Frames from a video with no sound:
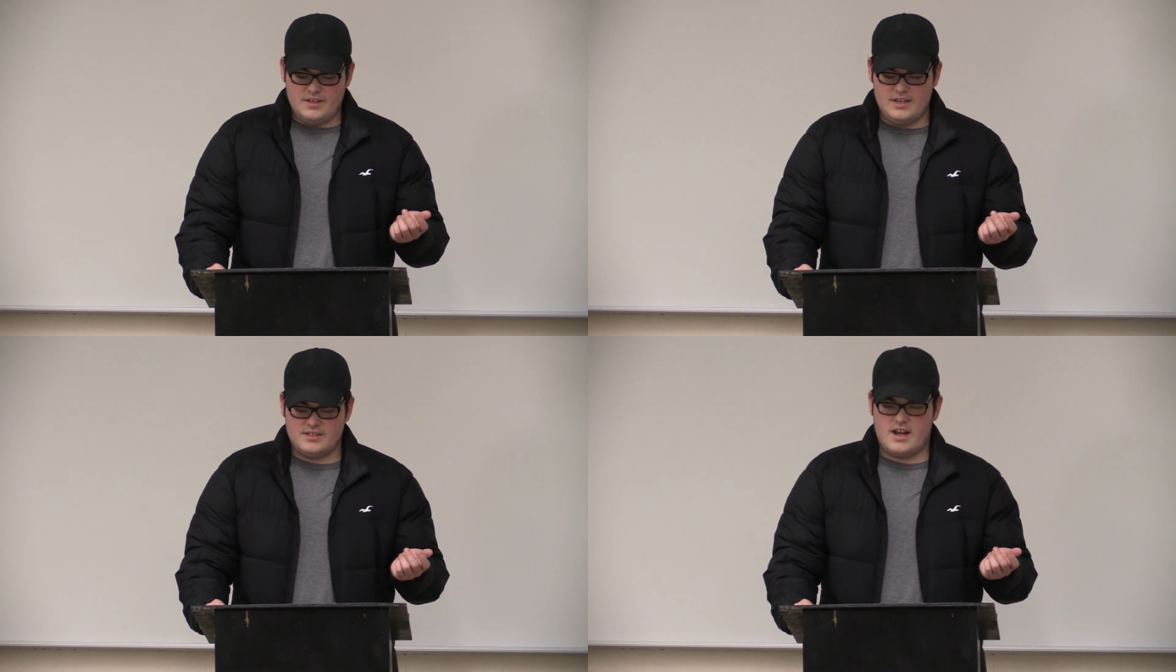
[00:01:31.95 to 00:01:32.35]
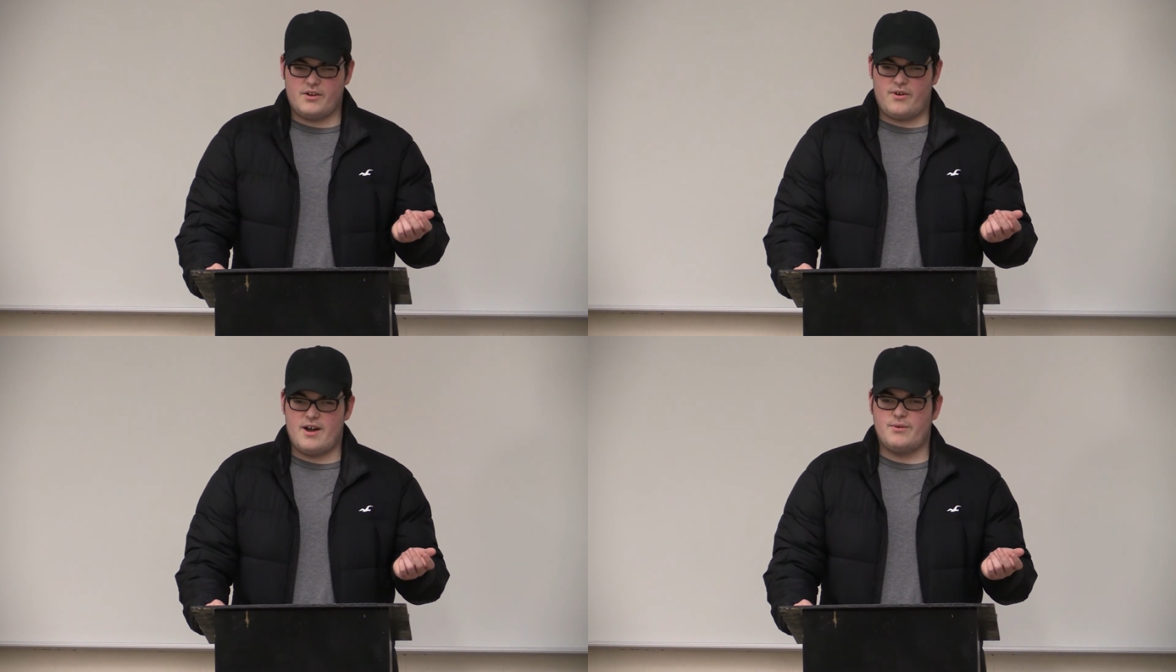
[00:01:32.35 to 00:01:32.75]
he's not
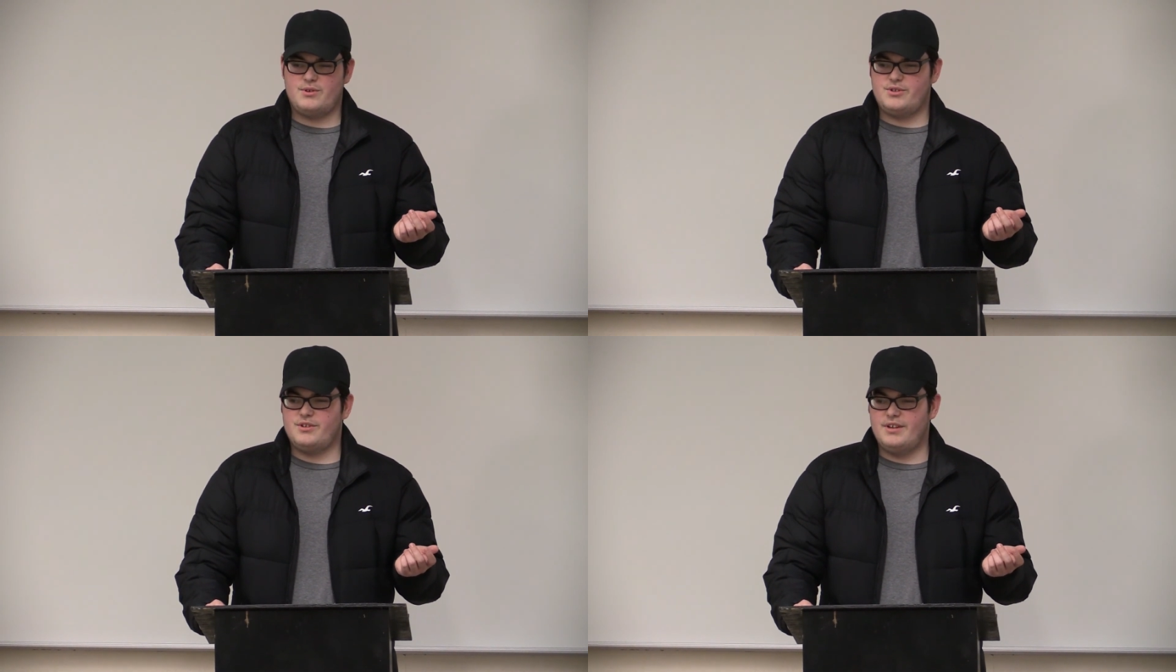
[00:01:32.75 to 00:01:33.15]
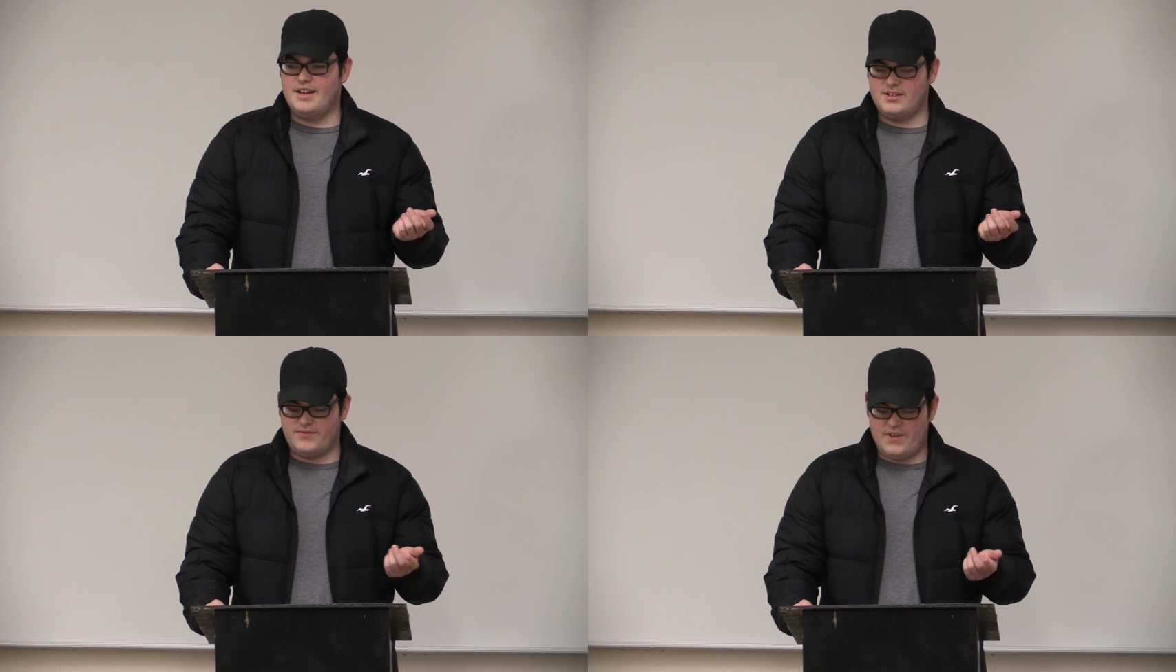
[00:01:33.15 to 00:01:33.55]
crouched
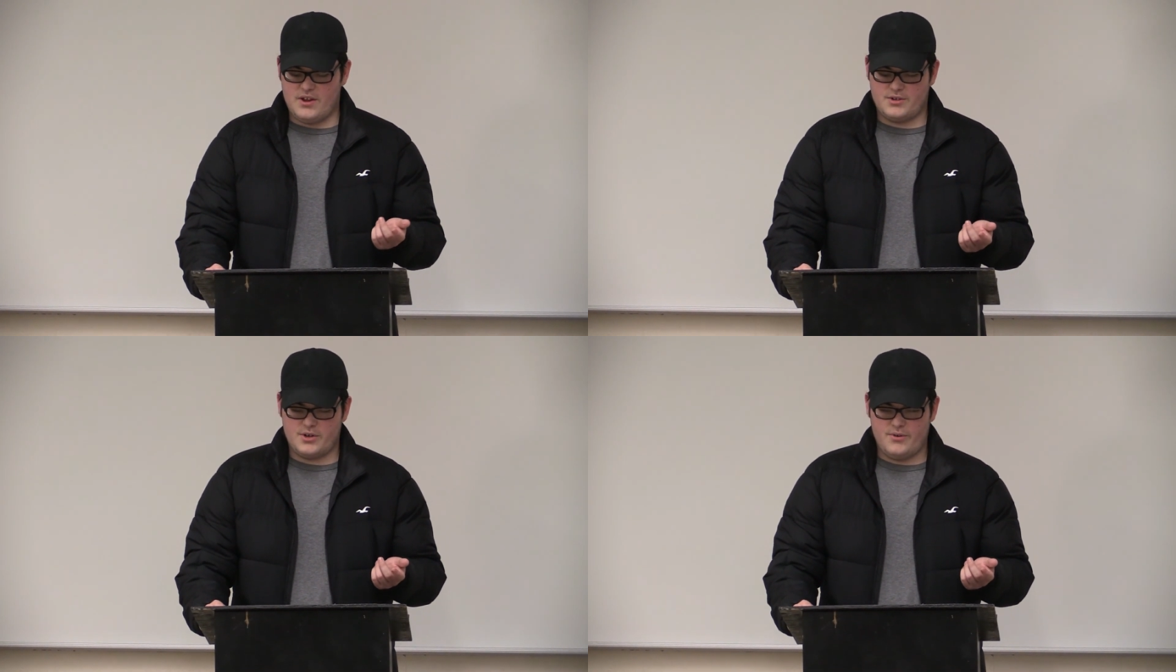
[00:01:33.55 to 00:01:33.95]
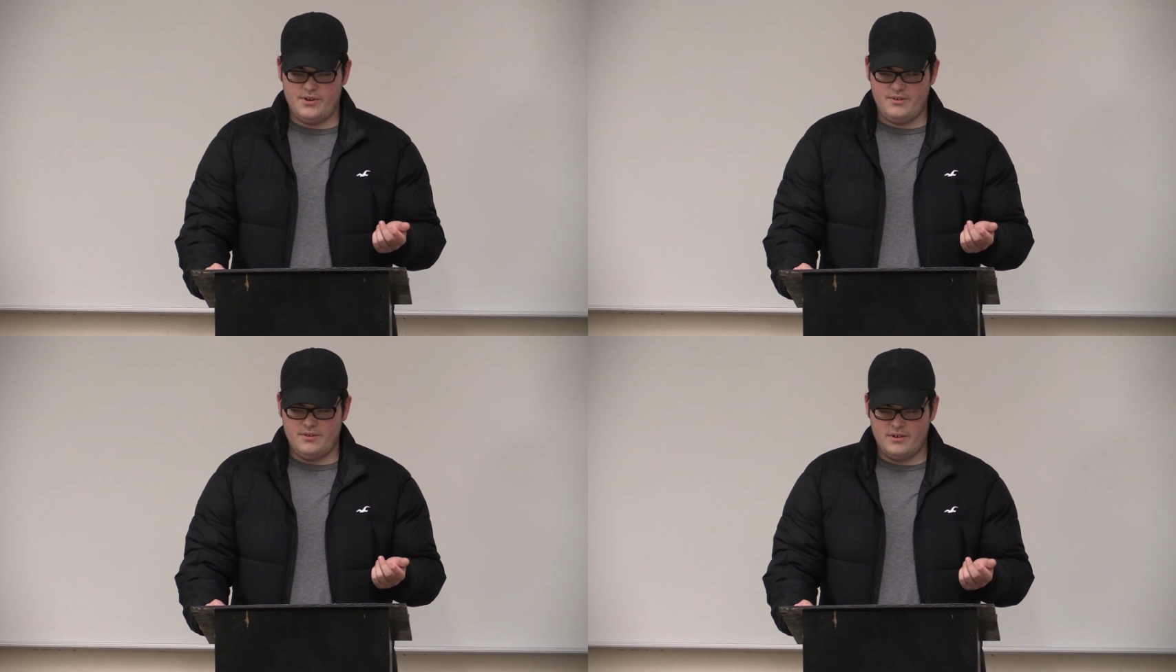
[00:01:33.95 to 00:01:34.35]
and his feet are showing.